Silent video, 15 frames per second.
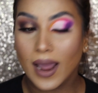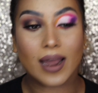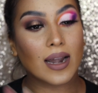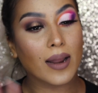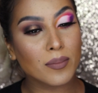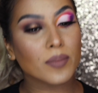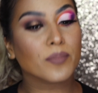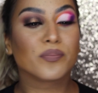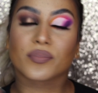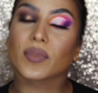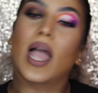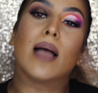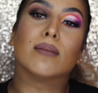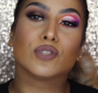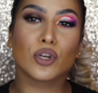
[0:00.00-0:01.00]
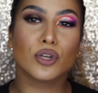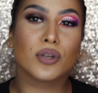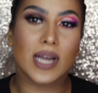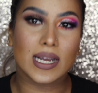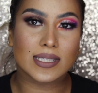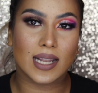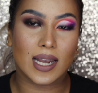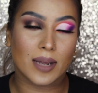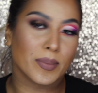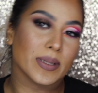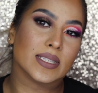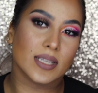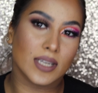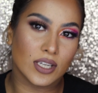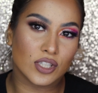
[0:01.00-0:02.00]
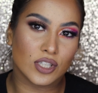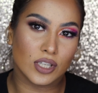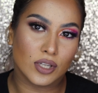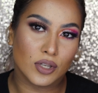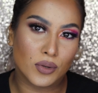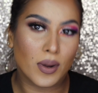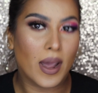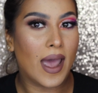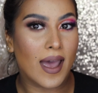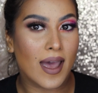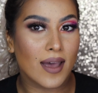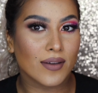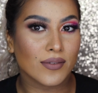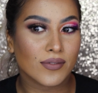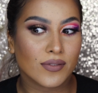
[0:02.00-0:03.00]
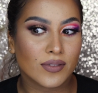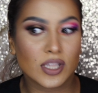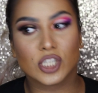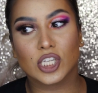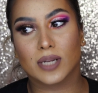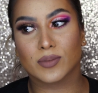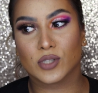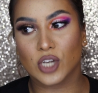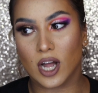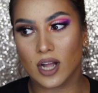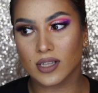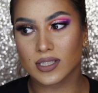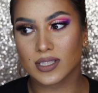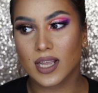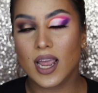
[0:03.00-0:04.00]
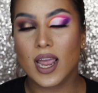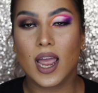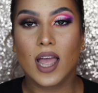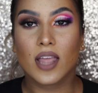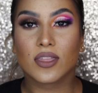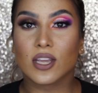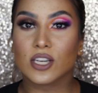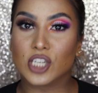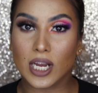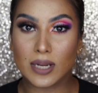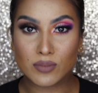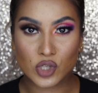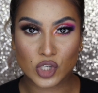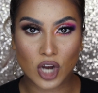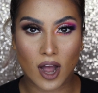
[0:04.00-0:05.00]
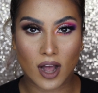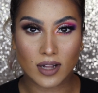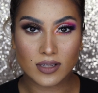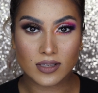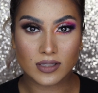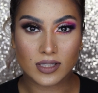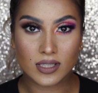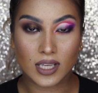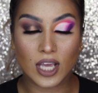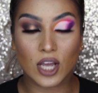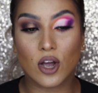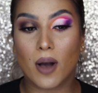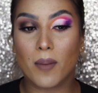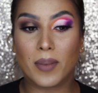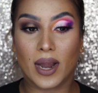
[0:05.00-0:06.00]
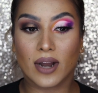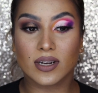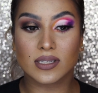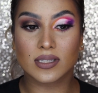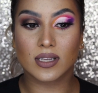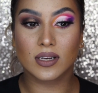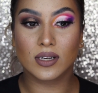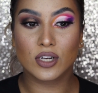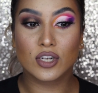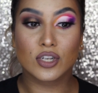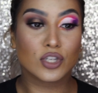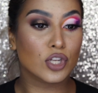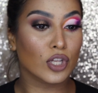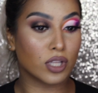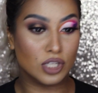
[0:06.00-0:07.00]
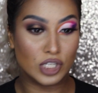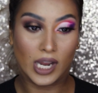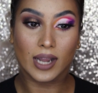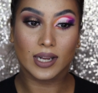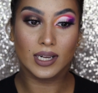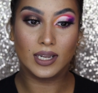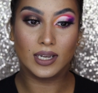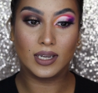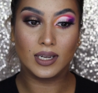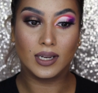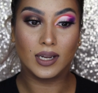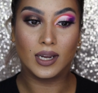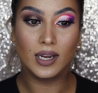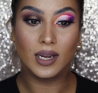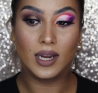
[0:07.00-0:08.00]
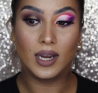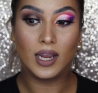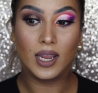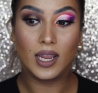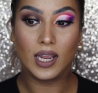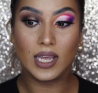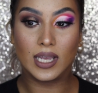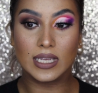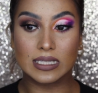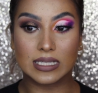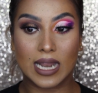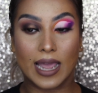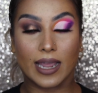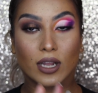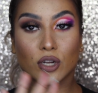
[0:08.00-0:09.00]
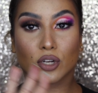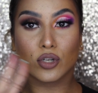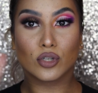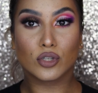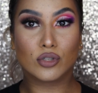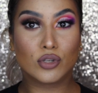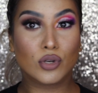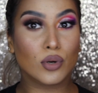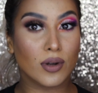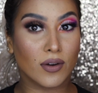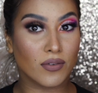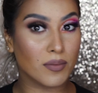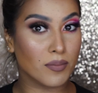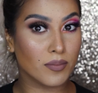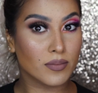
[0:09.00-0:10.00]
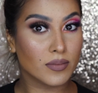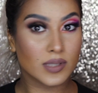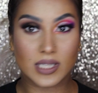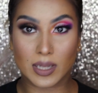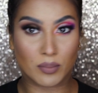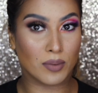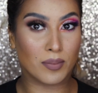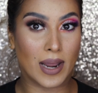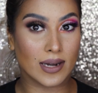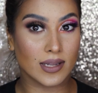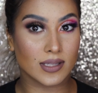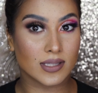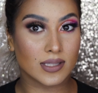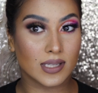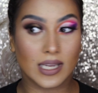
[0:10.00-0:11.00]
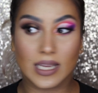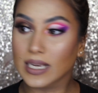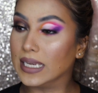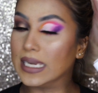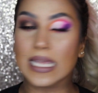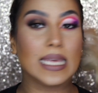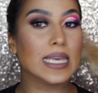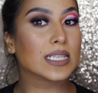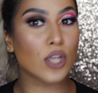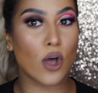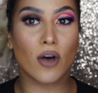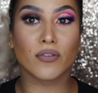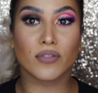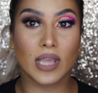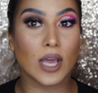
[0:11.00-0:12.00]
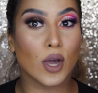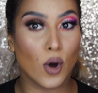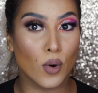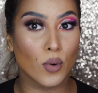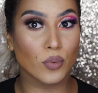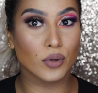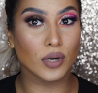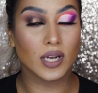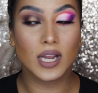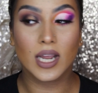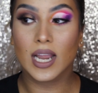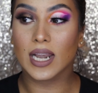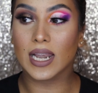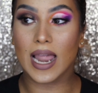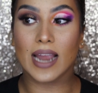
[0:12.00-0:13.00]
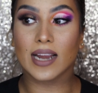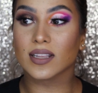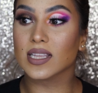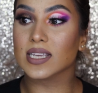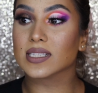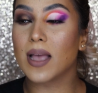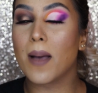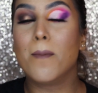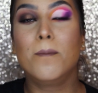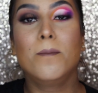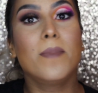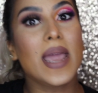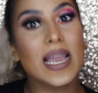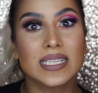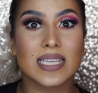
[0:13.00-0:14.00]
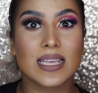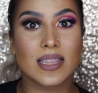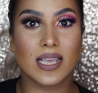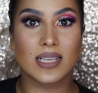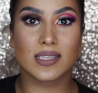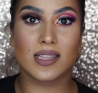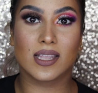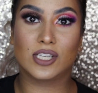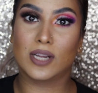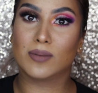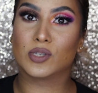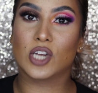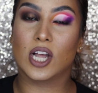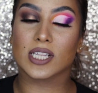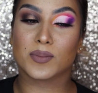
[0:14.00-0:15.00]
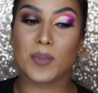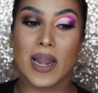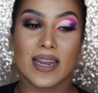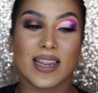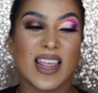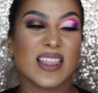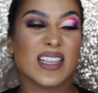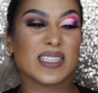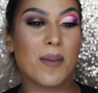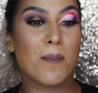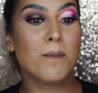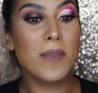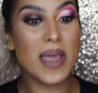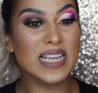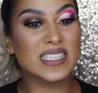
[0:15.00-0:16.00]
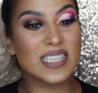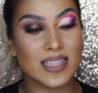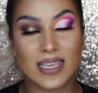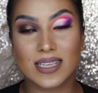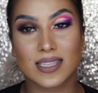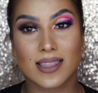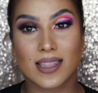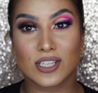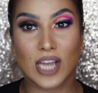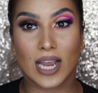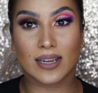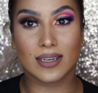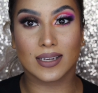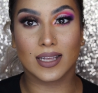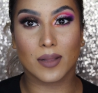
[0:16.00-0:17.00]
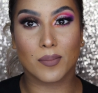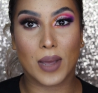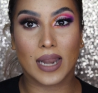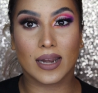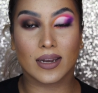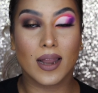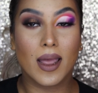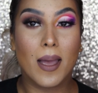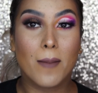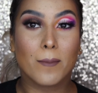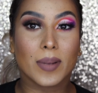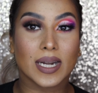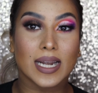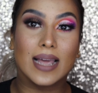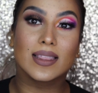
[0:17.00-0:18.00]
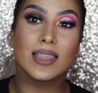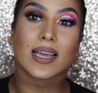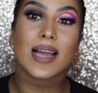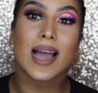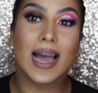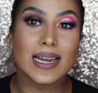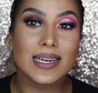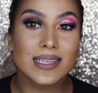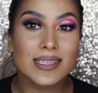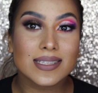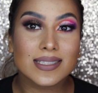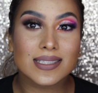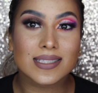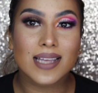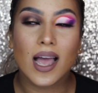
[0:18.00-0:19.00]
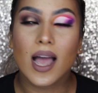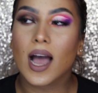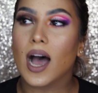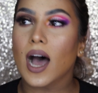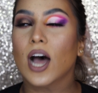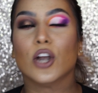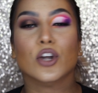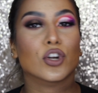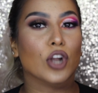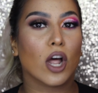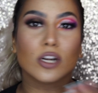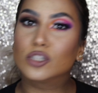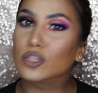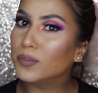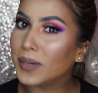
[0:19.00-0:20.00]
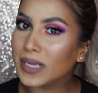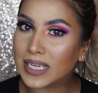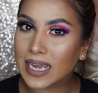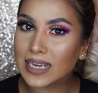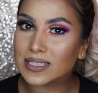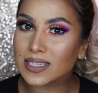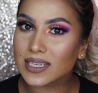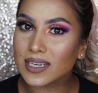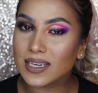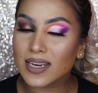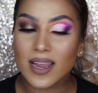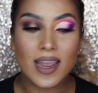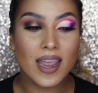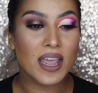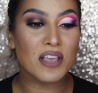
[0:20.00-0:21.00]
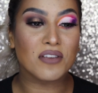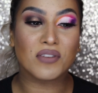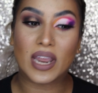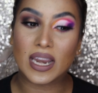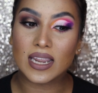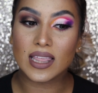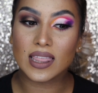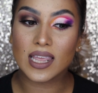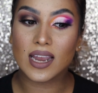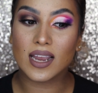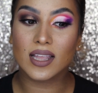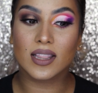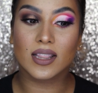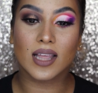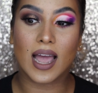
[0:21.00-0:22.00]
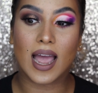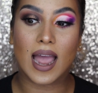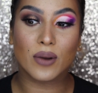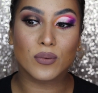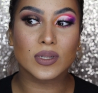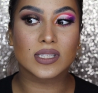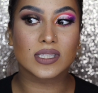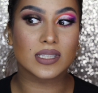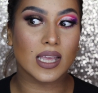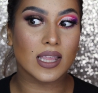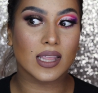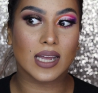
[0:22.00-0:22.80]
And I'm sure you guys are like, but Saneshni, you have the James Charles. The James Charles, in comparison to the Jaclyn, is like two different separate palettes in leagues of their own. Like, there's amazing things in the James Charles palette and there's amazing things in the Jaclyn Hill palette, but like the colors are not duplicated. If anything, I would say